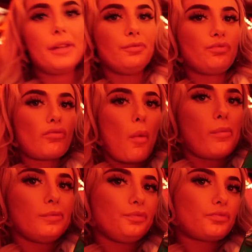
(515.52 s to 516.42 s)

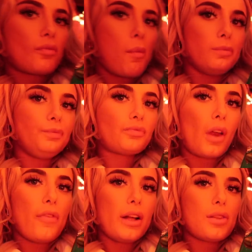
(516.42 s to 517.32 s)

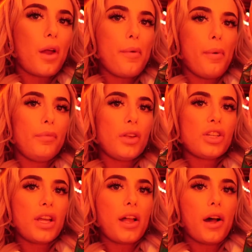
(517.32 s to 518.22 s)
I'm about to open the
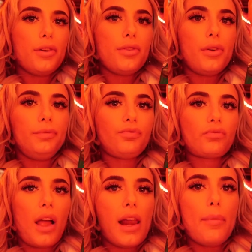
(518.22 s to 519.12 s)
Cheeto
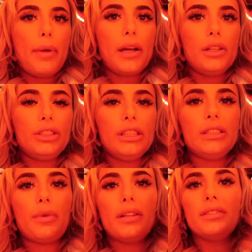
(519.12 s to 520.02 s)
jalapeno
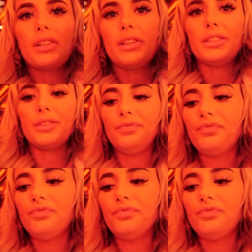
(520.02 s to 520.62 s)
cheese ones because